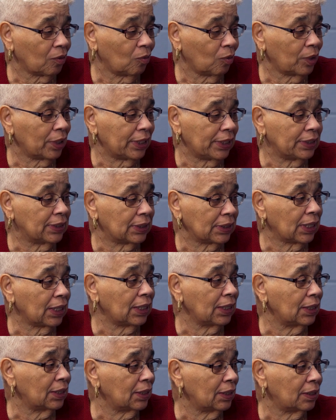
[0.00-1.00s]
What he's
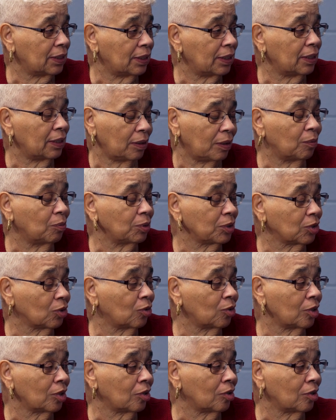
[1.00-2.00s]
saying, it was
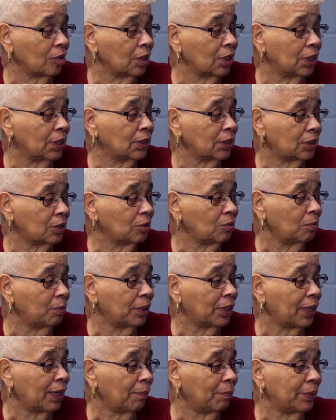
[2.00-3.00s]
going on then too,
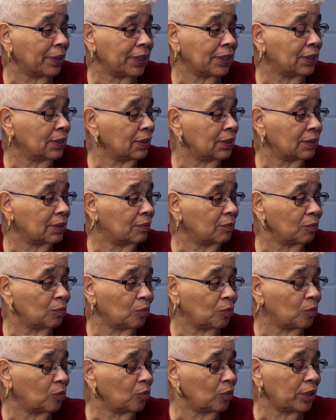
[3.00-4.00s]
but I
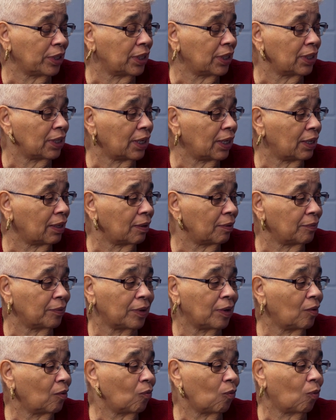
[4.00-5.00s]
mean, we didn't have
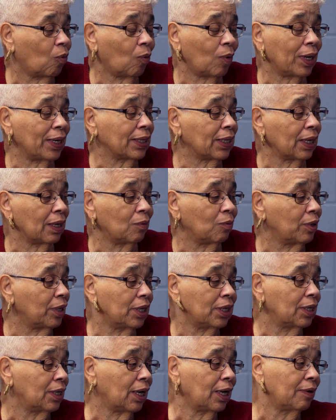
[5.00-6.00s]
one thing we
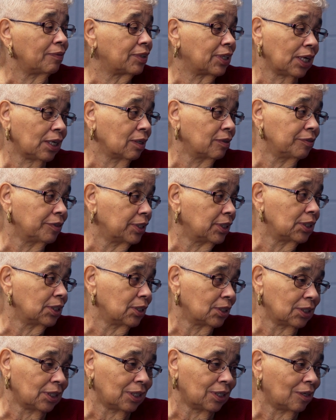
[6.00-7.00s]
didn't have
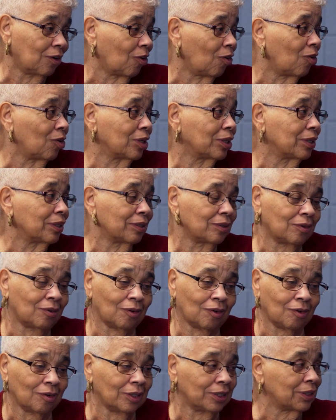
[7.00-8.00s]
television and all the
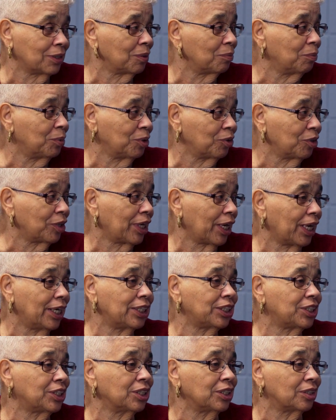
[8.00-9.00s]
all the
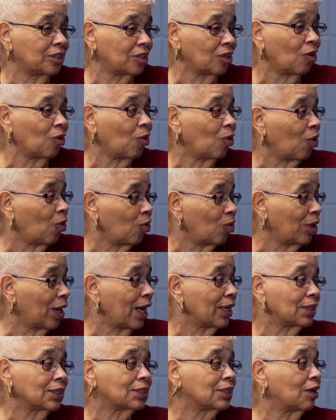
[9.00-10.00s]
communication, so a whole
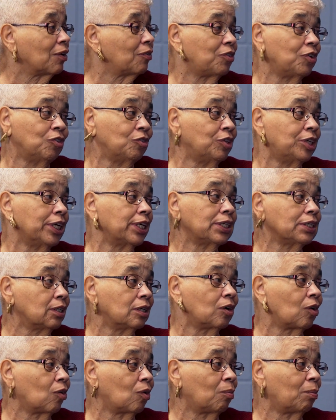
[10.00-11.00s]
lot of stuff you didn't
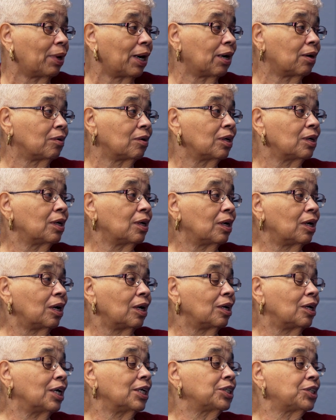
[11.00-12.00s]
know about right.
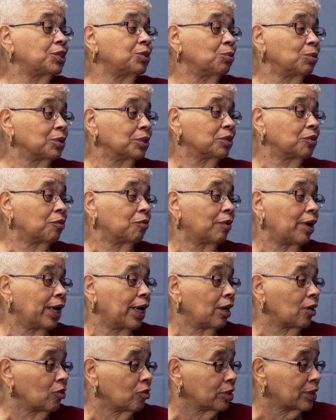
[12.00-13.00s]
unless you was
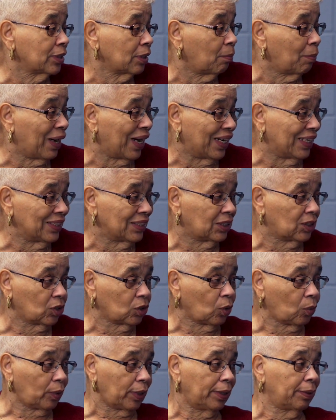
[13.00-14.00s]
around or somebody
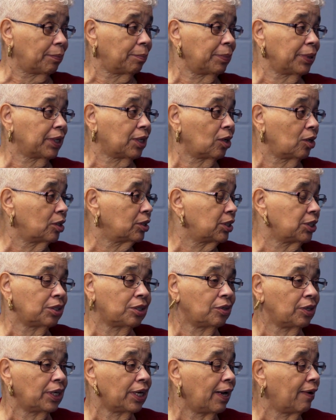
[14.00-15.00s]
saw it because right. you
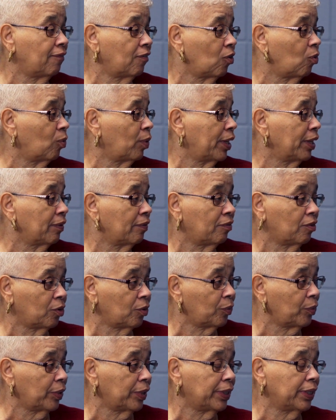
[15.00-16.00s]
didn't have no way of
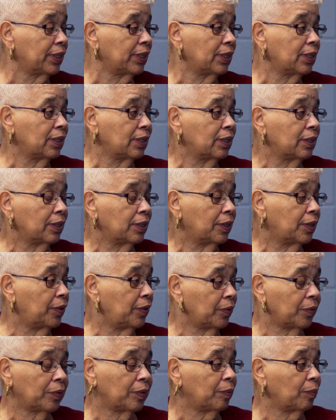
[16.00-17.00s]
knowing
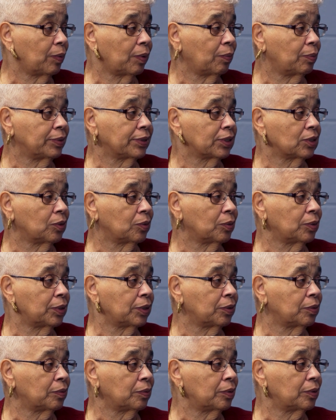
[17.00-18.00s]
knowing what was
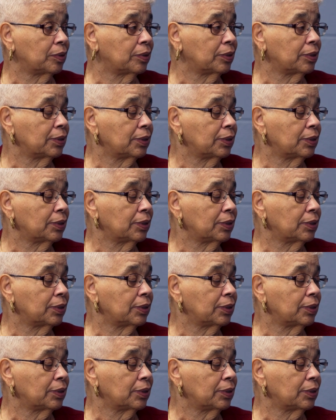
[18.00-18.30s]
going on.